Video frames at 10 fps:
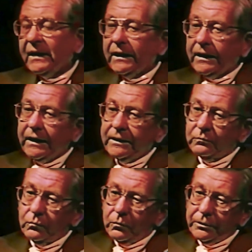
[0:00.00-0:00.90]
and
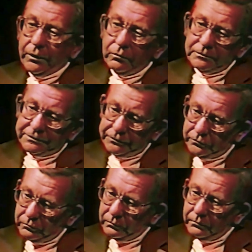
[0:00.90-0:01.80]
were known
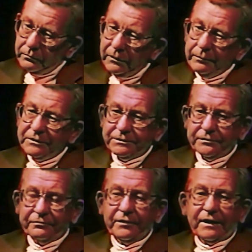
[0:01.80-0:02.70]
to members of the
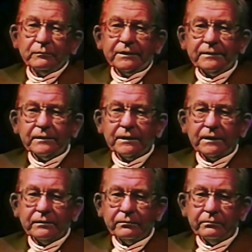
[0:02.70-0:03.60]
family,
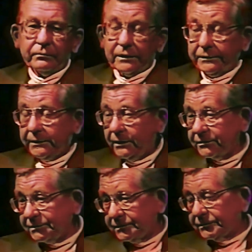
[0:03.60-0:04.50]
the
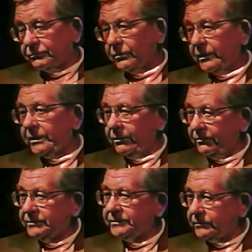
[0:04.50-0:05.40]
youngsters were
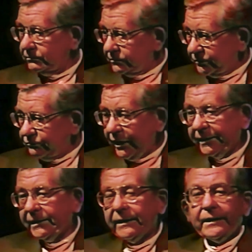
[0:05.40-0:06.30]
encouraged to write.
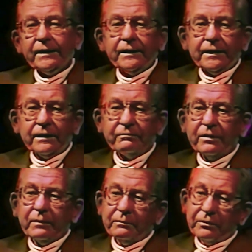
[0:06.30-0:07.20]
I
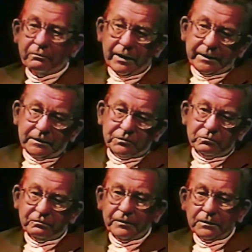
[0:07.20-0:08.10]
remember writing to a
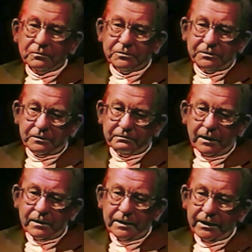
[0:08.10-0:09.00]
fellow who served on
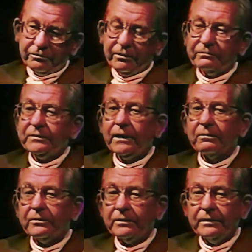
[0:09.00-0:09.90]
an aircraft carrier.